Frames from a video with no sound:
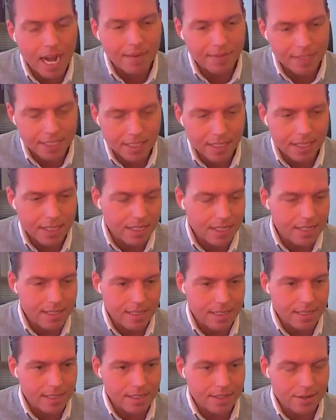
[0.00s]
obviously,
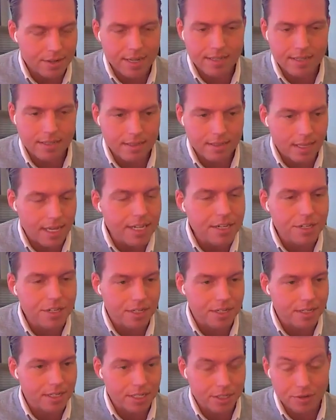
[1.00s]
there's a
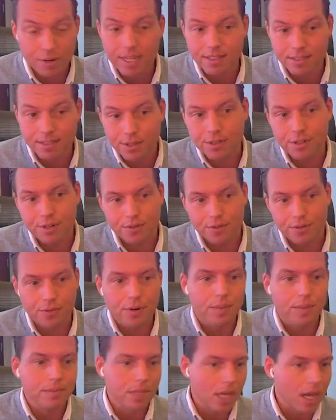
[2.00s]
translation and a transition
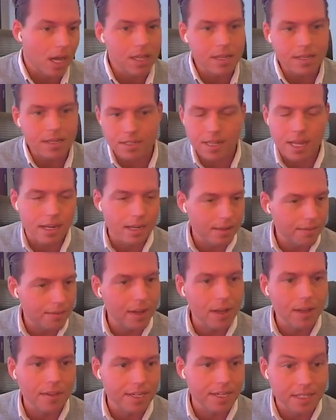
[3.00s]
from college to
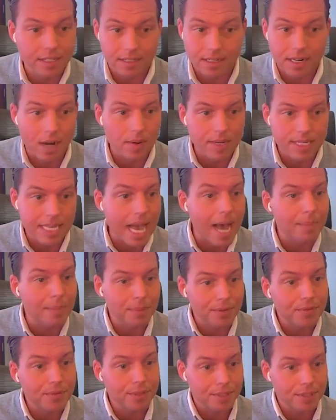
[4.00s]
NFL that doesn't always
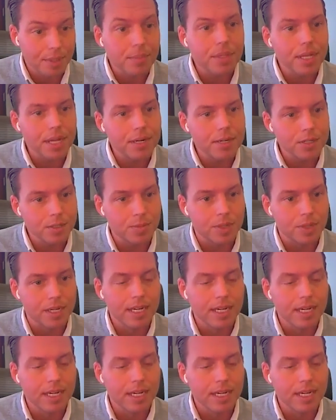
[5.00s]
happen for some players. But